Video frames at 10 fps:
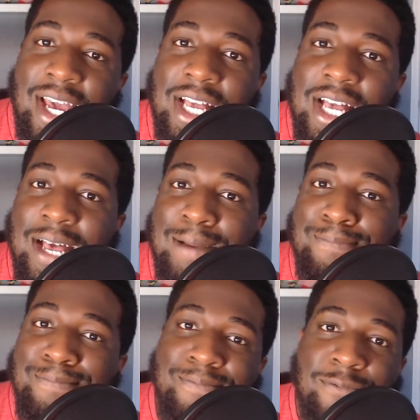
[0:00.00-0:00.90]

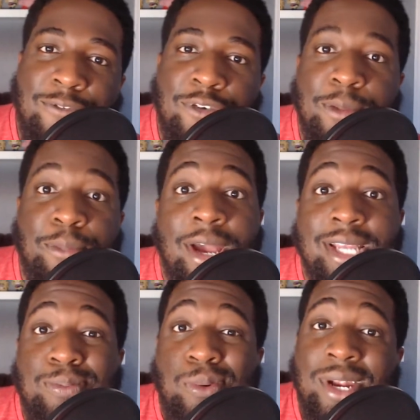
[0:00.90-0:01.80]
For the
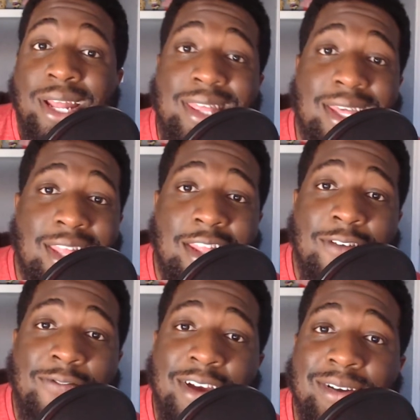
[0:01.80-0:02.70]
price point, I think that they're
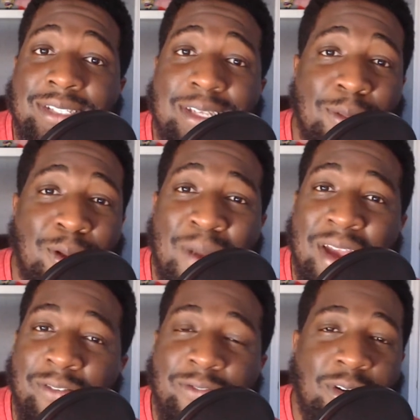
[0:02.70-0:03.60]
very similar
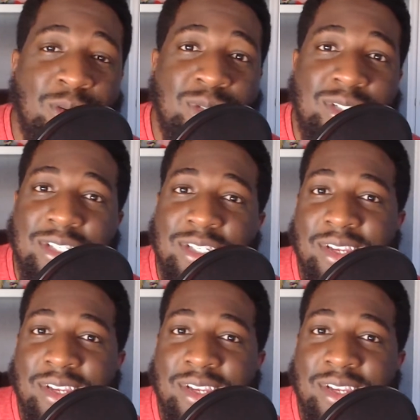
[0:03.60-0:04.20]
microphones.